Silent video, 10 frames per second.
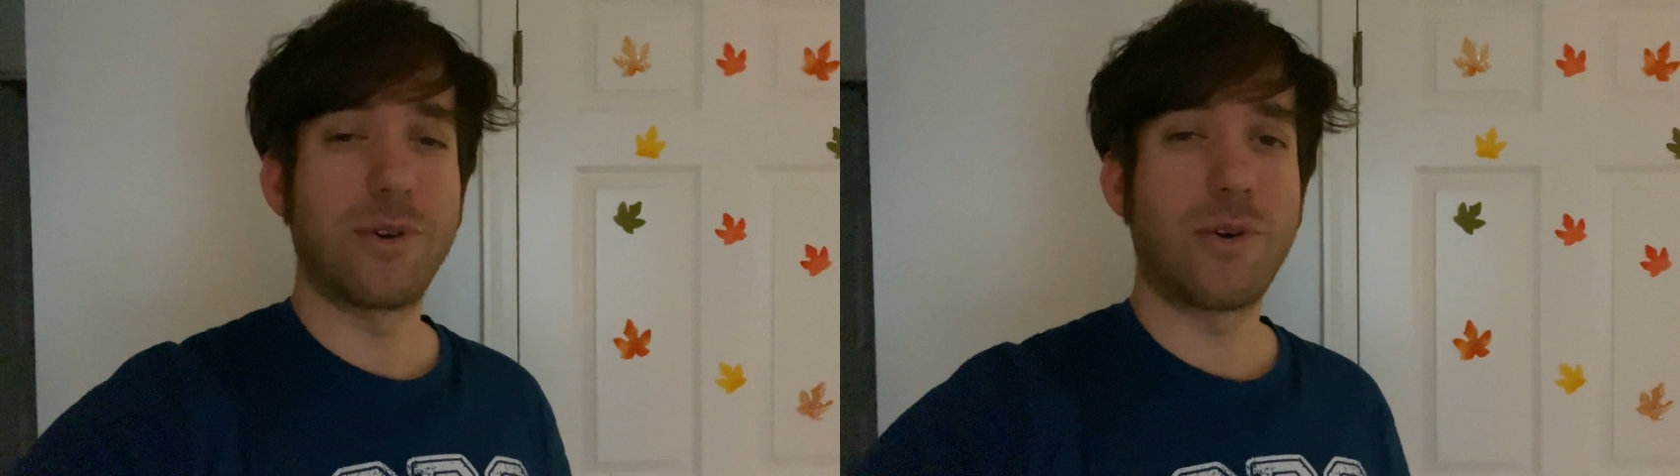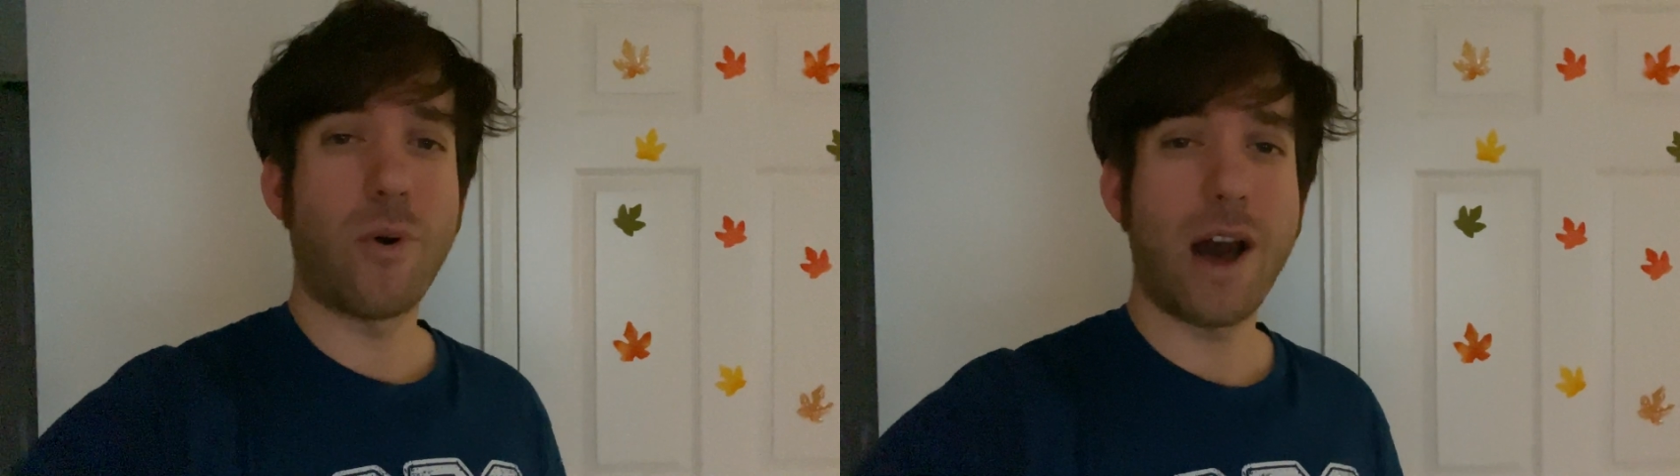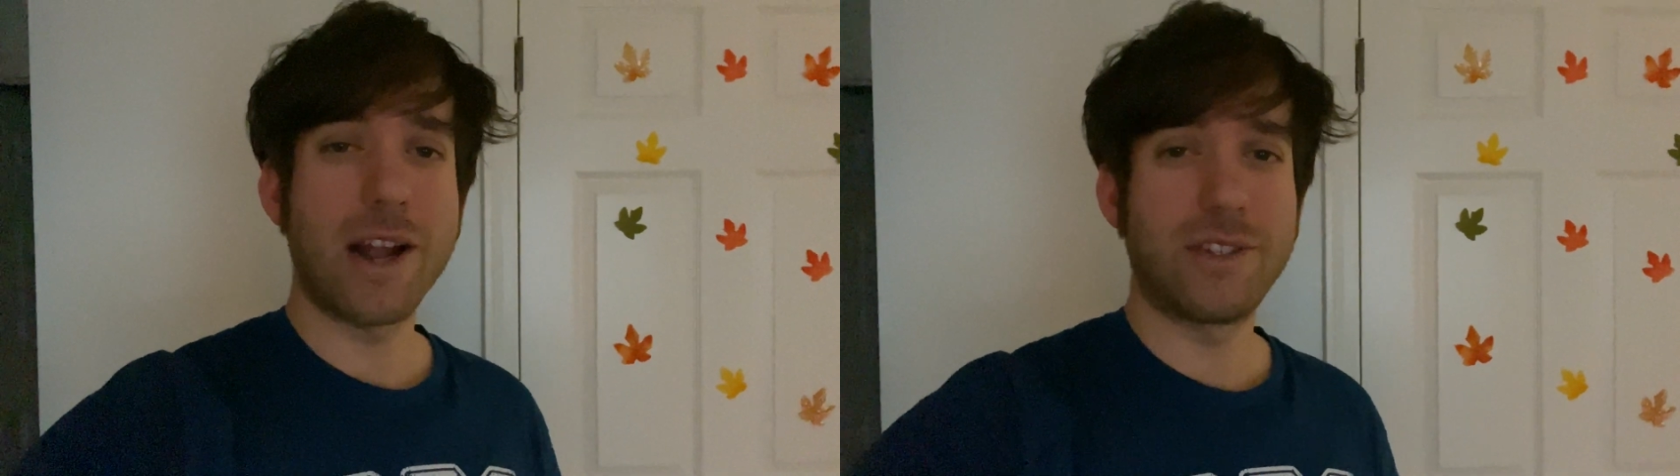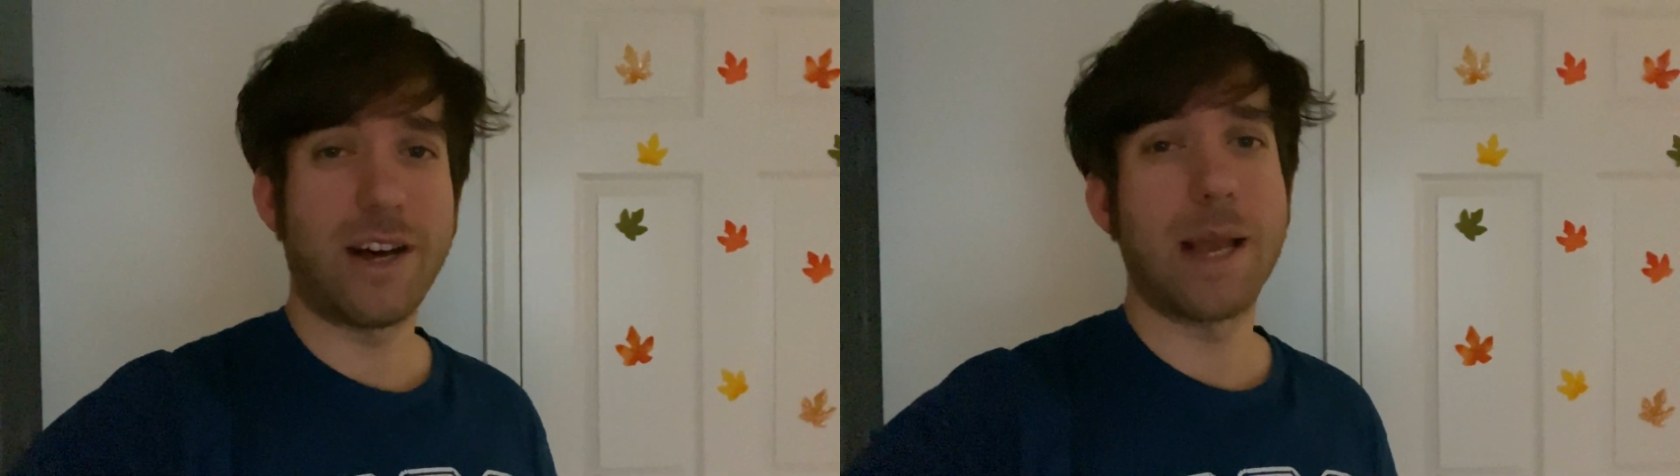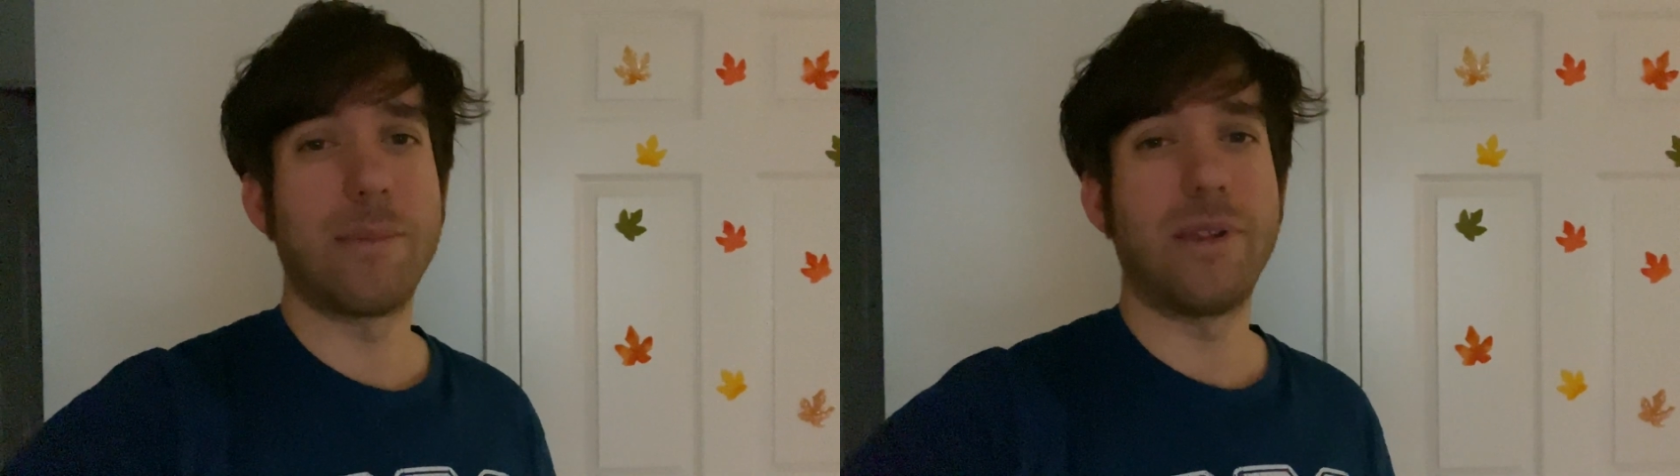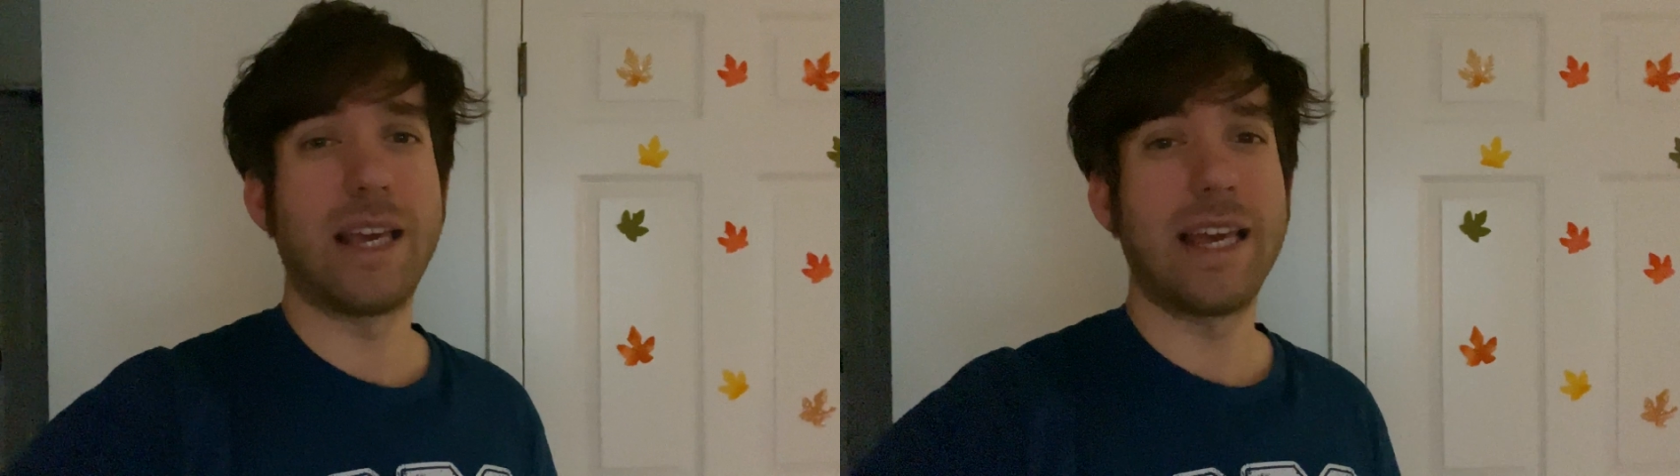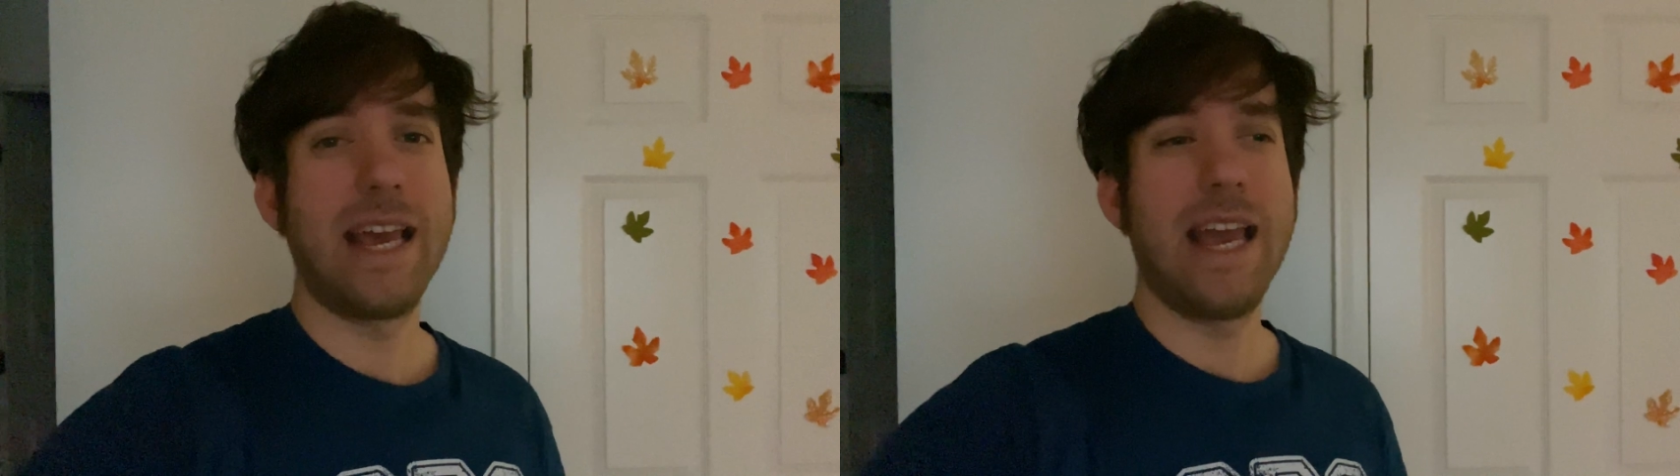acquire Timely,